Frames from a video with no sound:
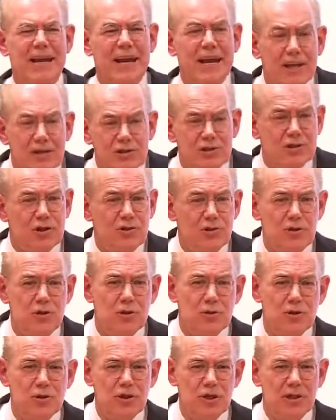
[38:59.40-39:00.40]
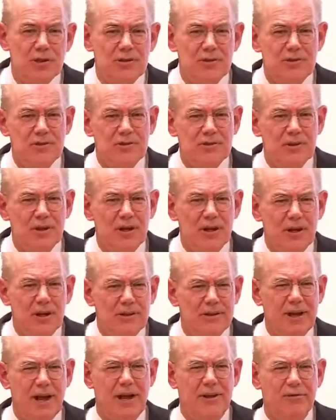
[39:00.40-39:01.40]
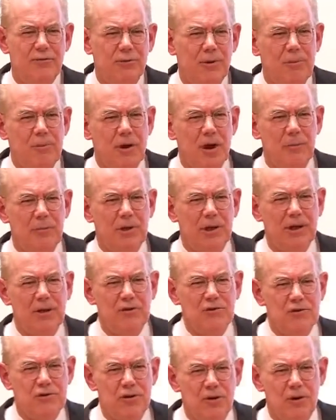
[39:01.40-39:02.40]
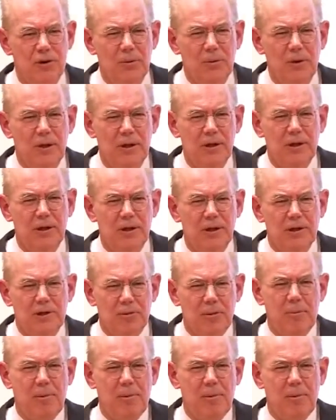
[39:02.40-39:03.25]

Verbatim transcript: institutions than Republicans do. The